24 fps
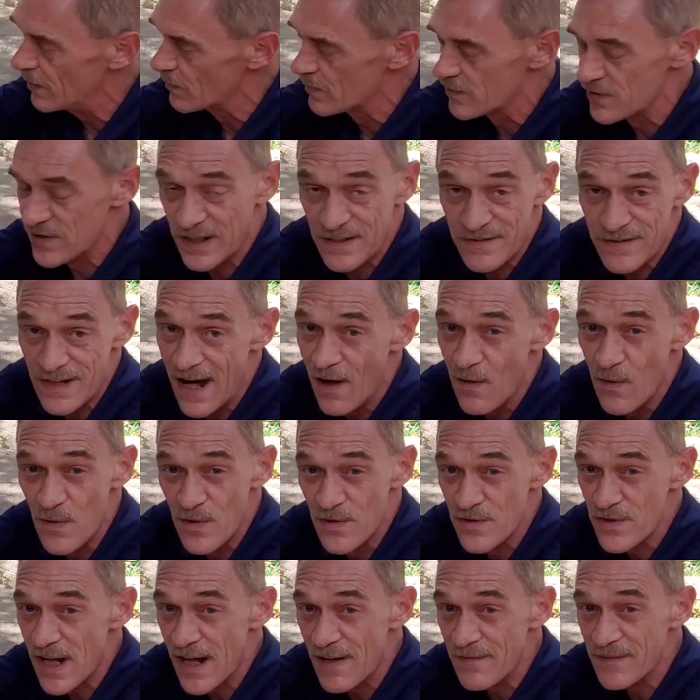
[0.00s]
6
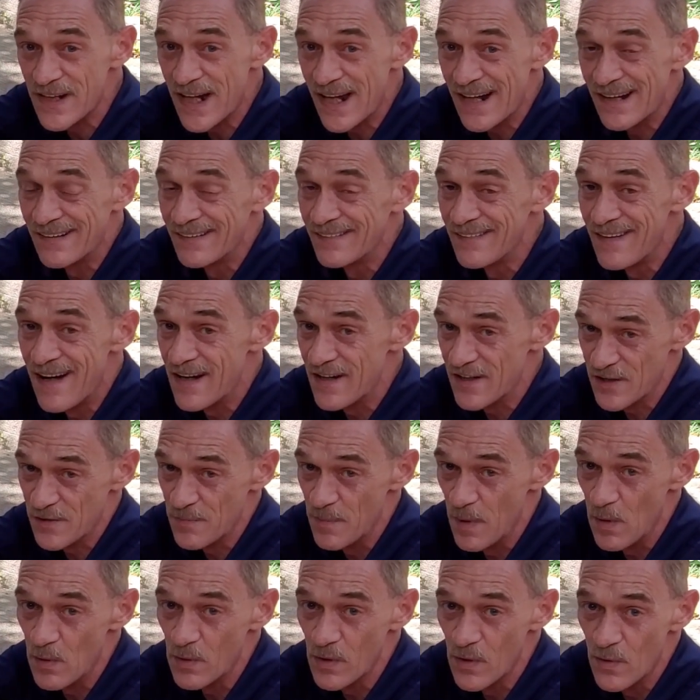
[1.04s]
hours I've got a lot
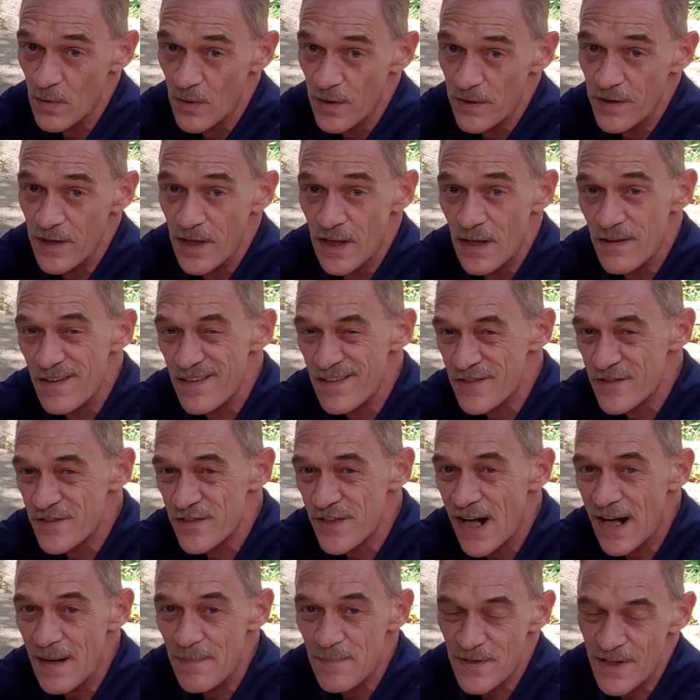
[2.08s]
of smoke going in there.
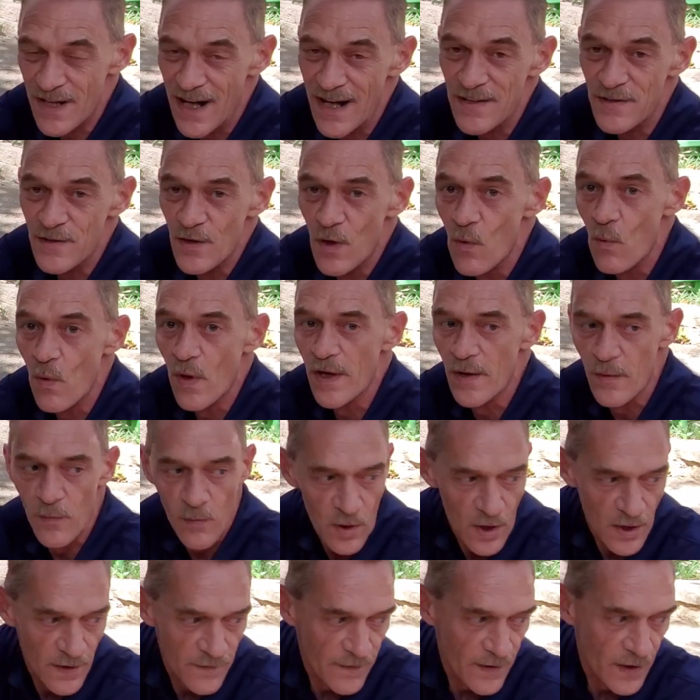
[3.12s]
There's times that I don't
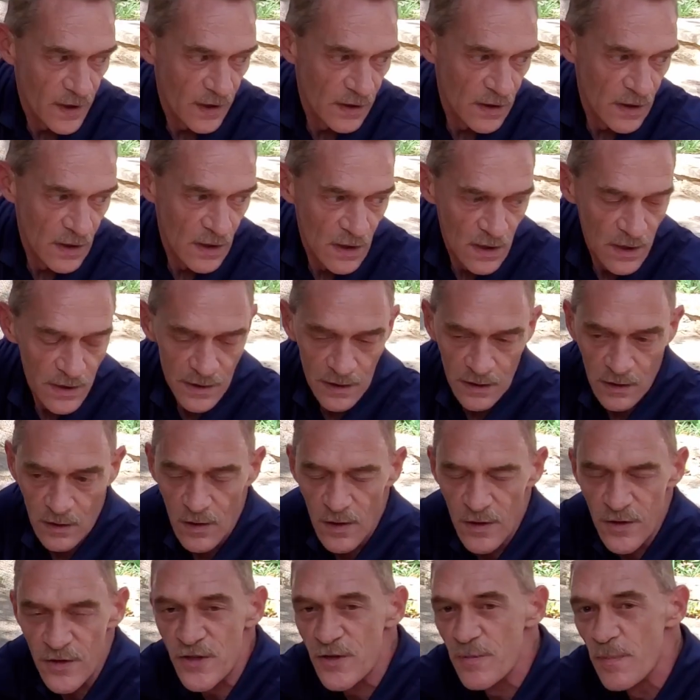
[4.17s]
want to run the
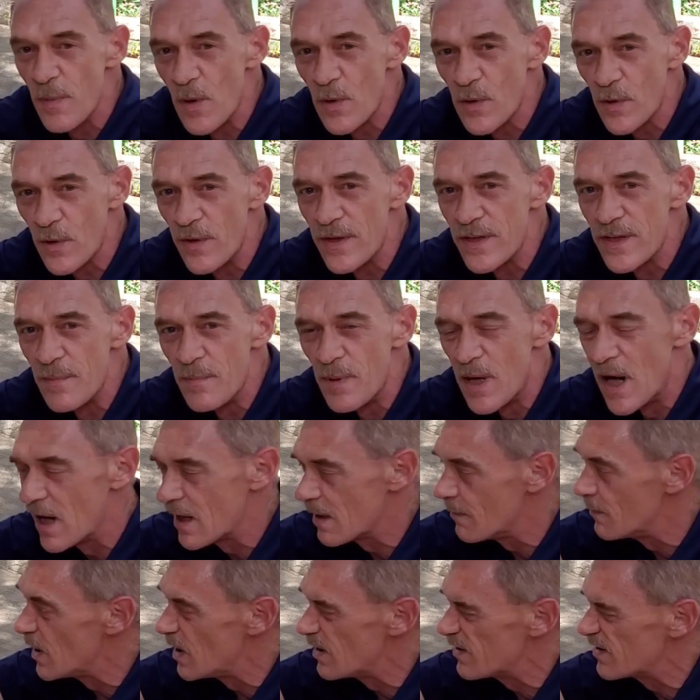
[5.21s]
large smoker at the
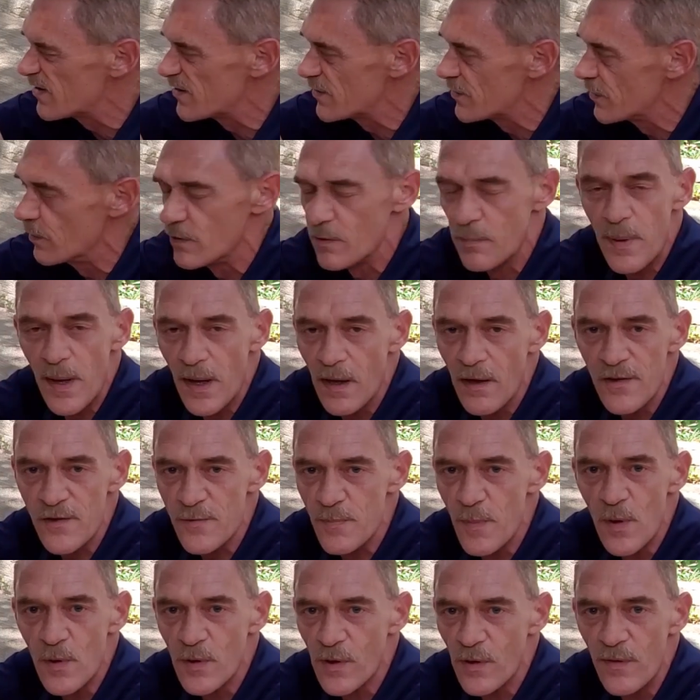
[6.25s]
bottom. I'll just throw the
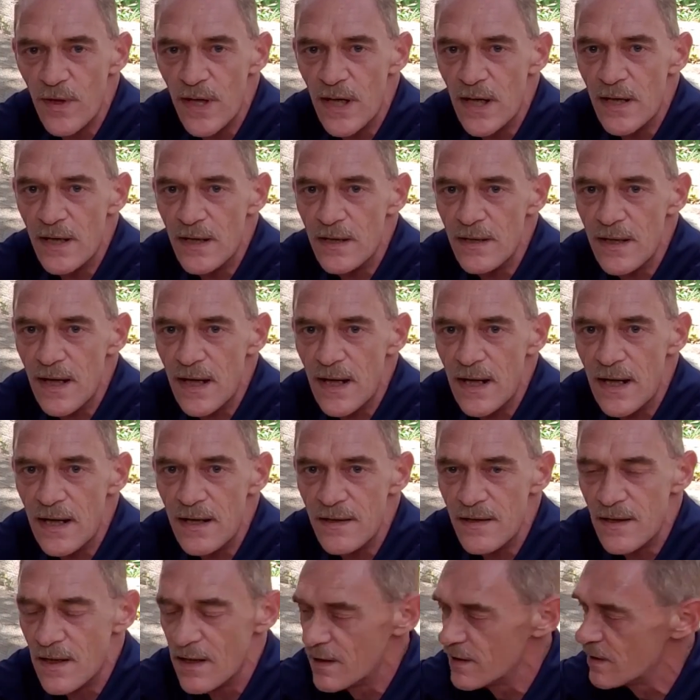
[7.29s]
pellet smoker in
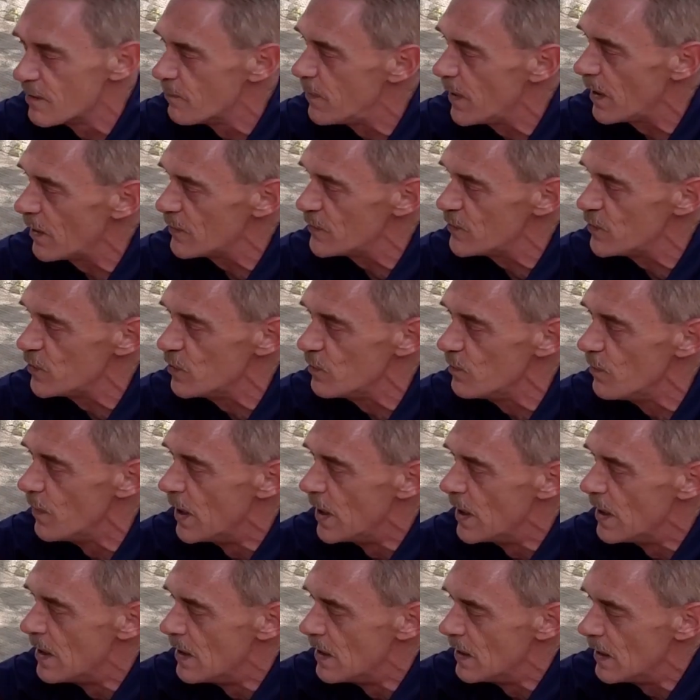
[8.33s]
and the pellet
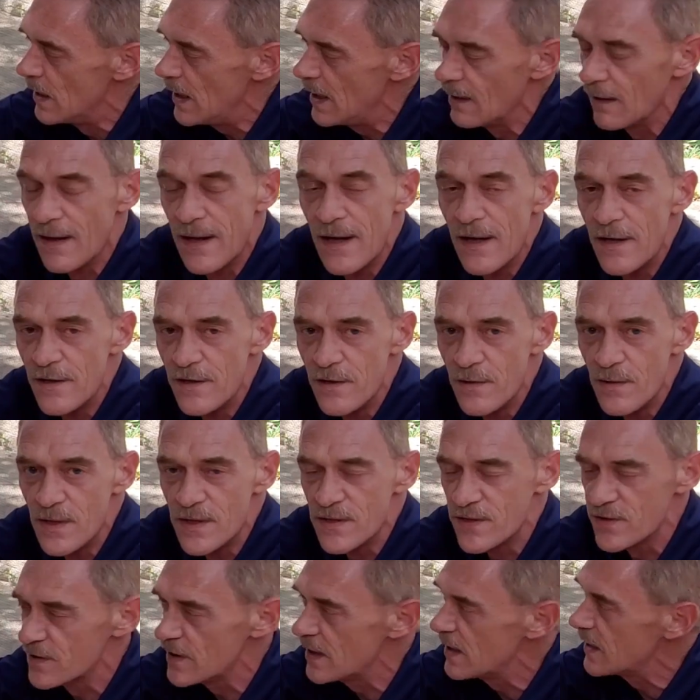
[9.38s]
tube and let it
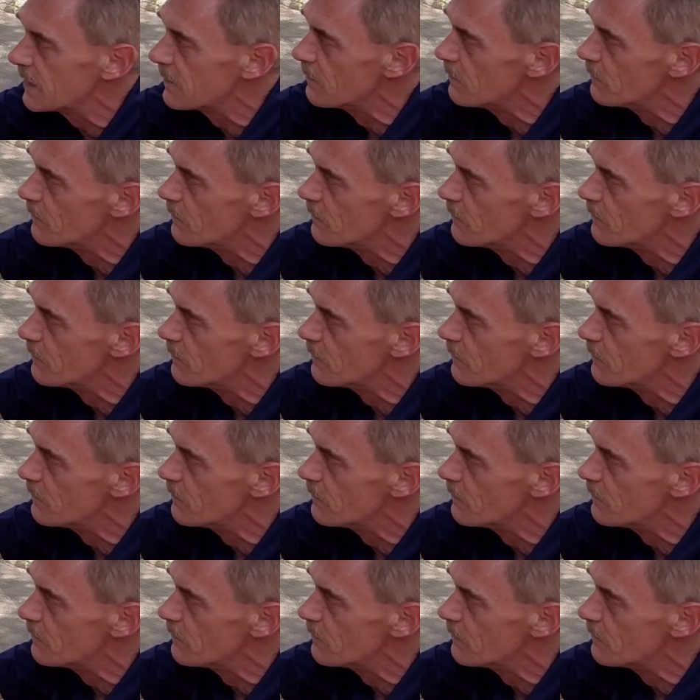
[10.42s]
do its thing.